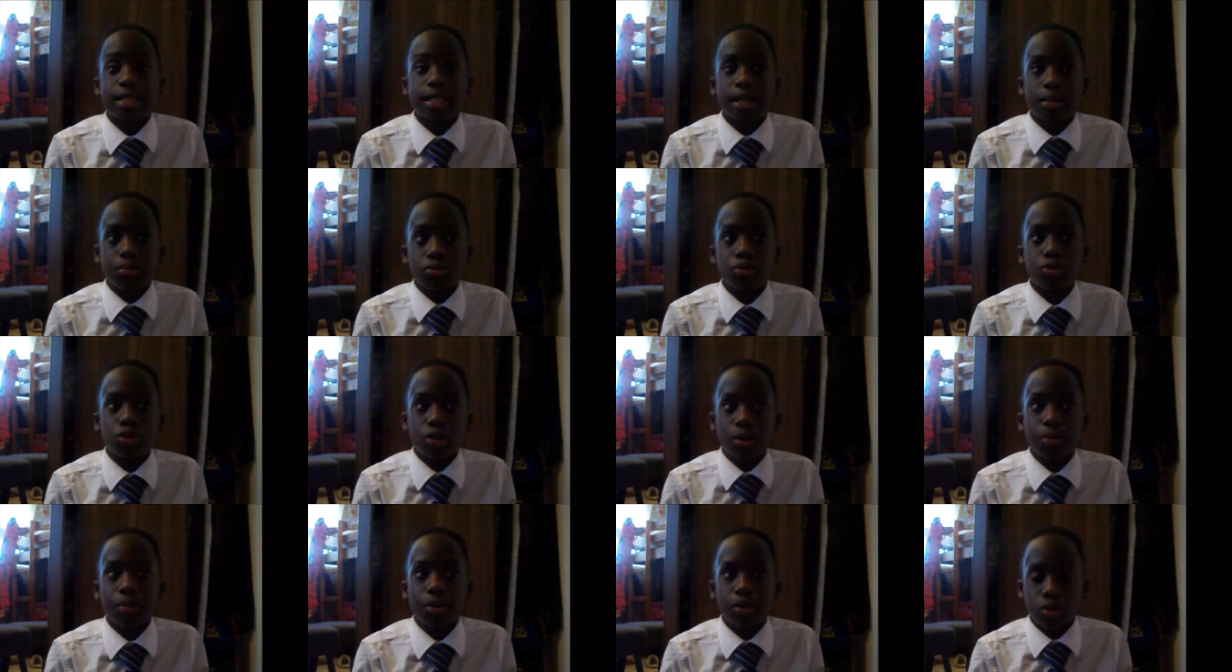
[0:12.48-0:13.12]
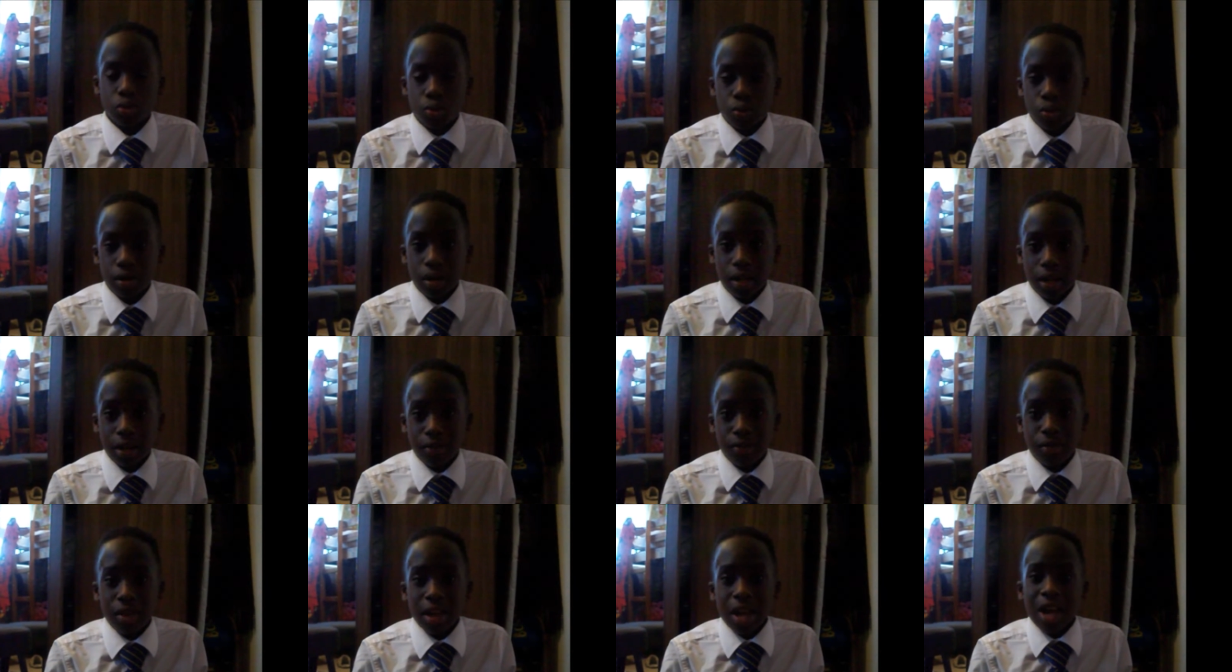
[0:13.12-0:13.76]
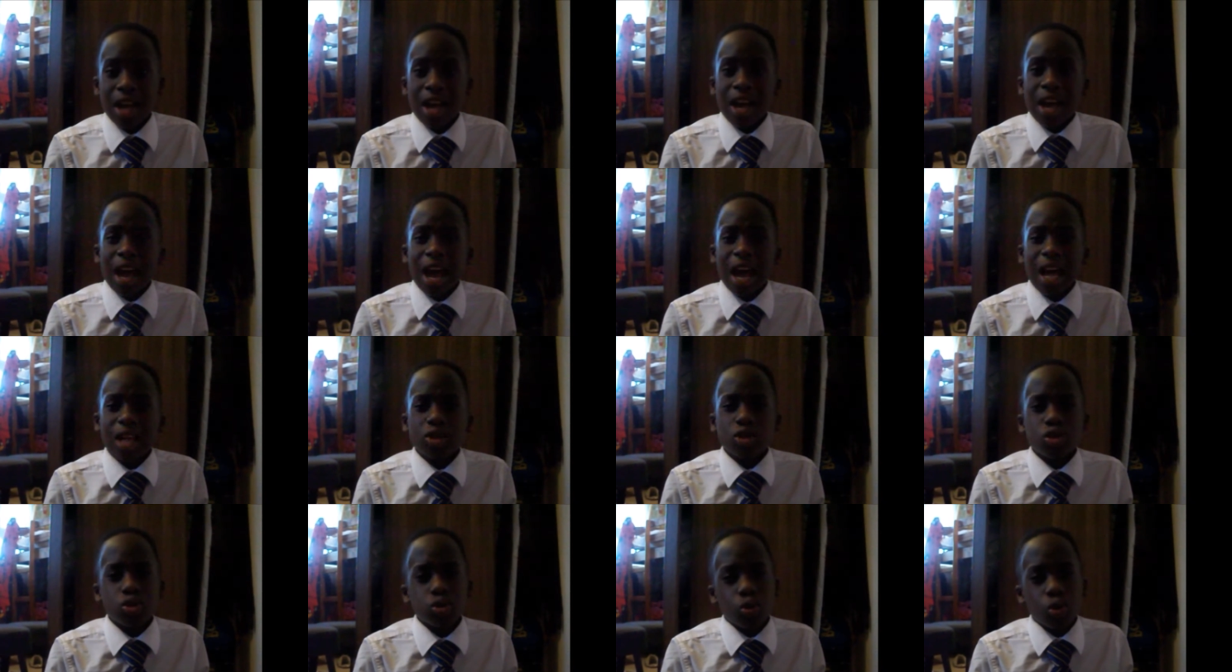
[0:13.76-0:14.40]
I'm talking about school life.
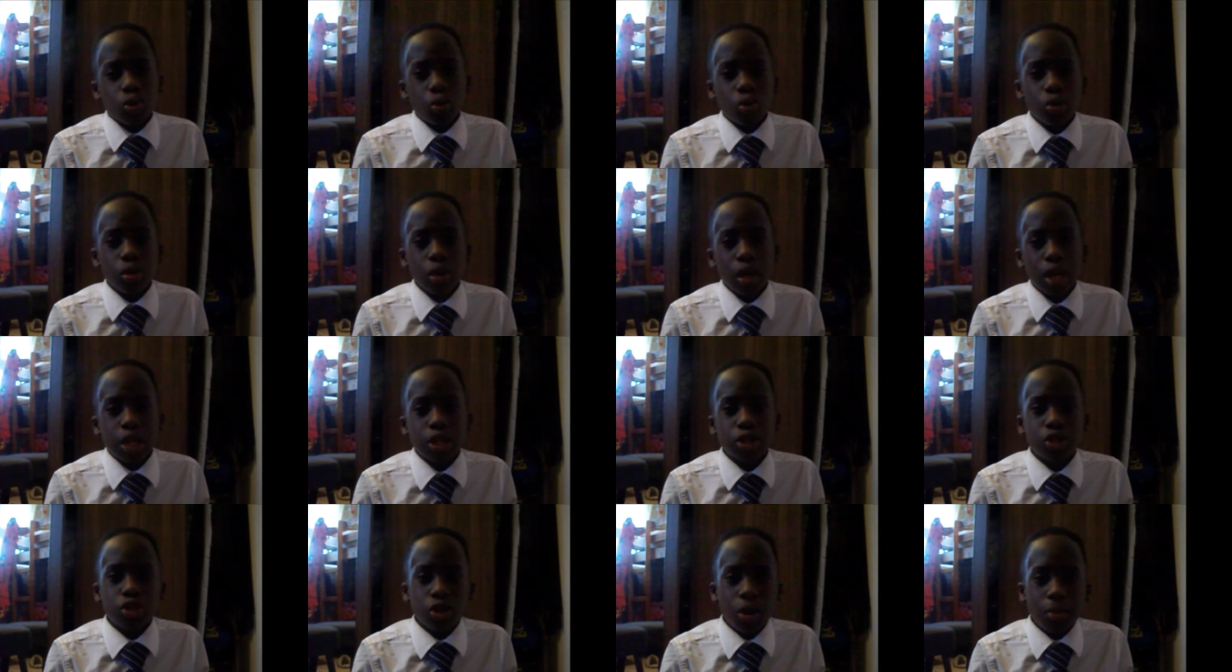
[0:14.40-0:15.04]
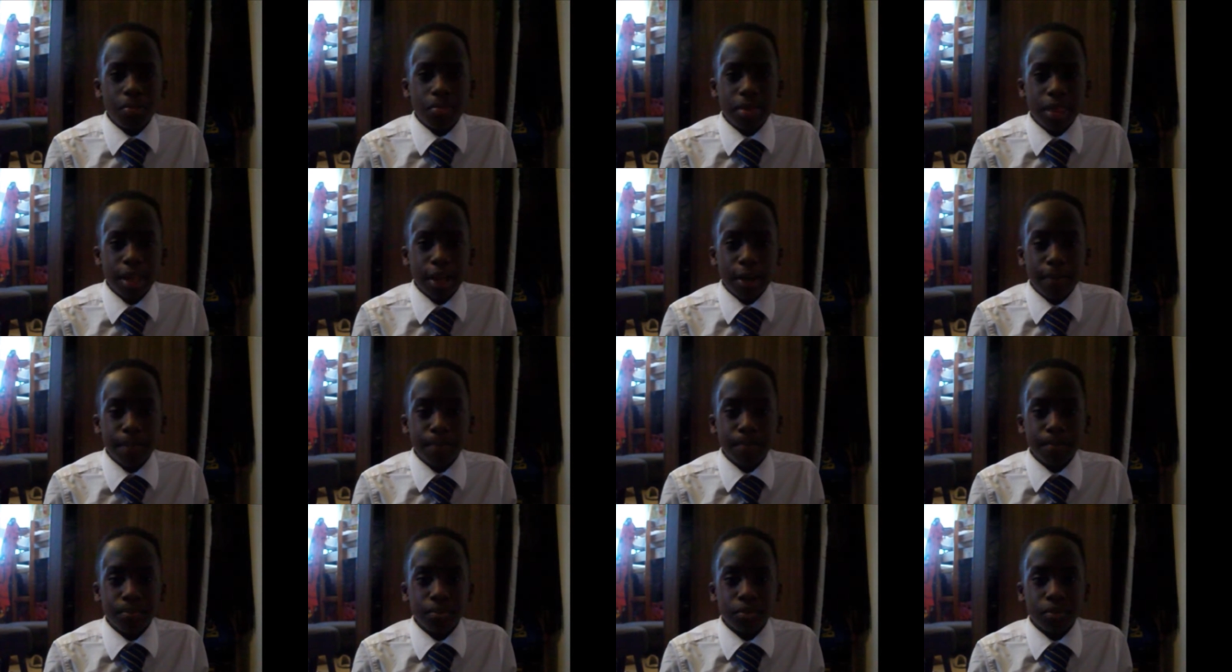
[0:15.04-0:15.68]
And school is something